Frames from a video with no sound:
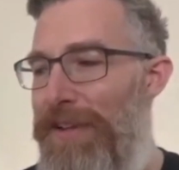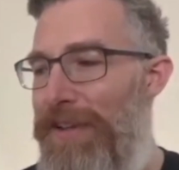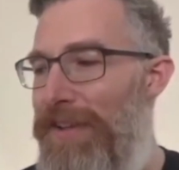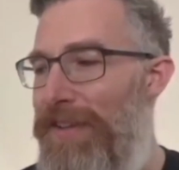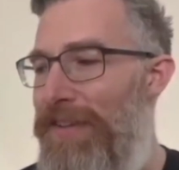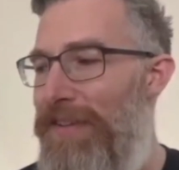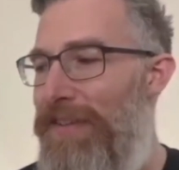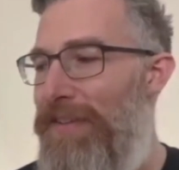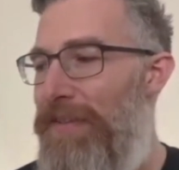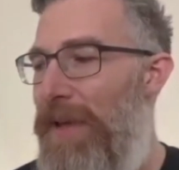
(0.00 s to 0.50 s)

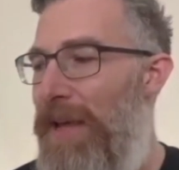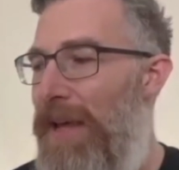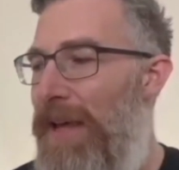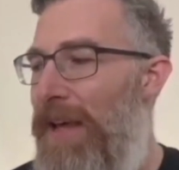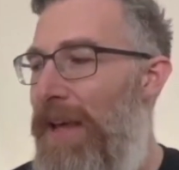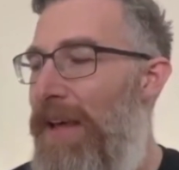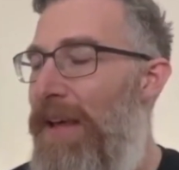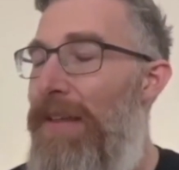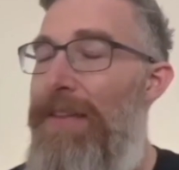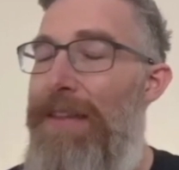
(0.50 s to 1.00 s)
is
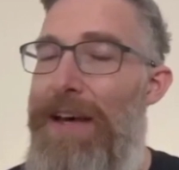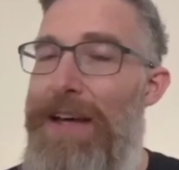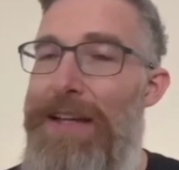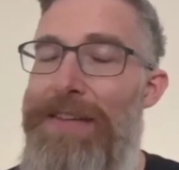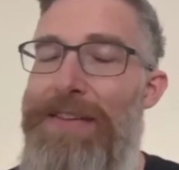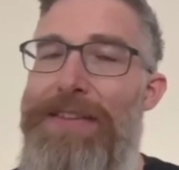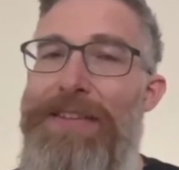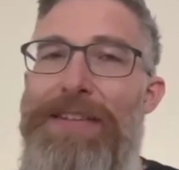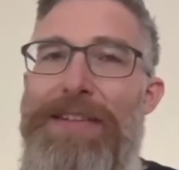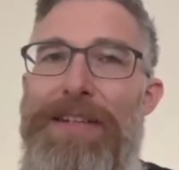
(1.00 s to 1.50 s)
that
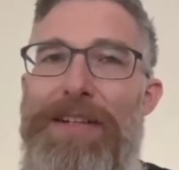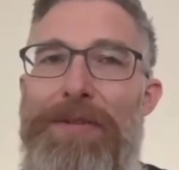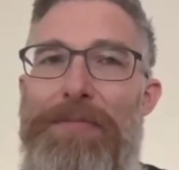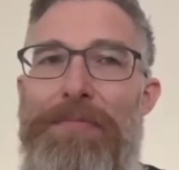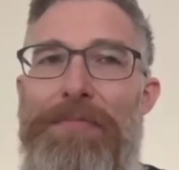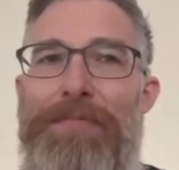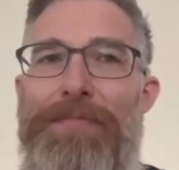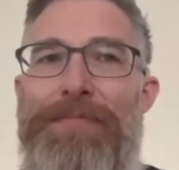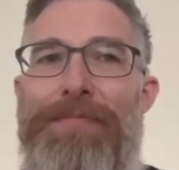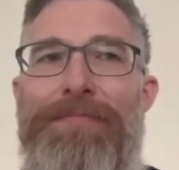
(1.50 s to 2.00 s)

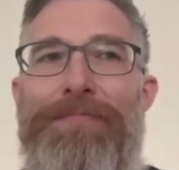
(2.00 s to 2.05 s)
um,